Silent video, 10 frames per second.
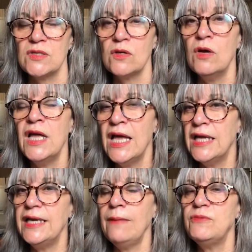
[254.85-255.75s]
So
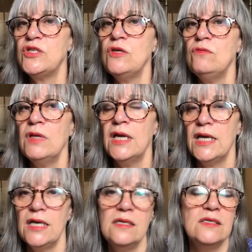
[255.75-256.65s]
Neptune
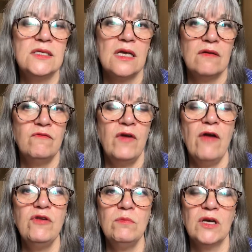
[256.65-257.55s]
is
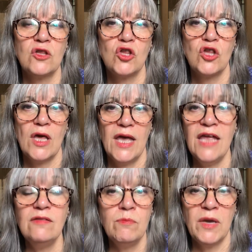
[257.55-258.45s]
very much
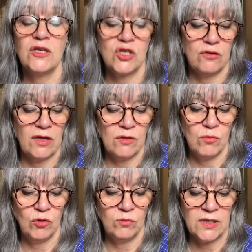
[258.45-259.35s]
in the picture at the
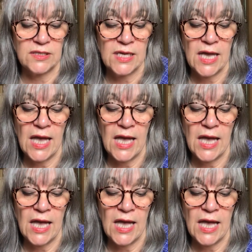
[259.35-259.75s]
moment.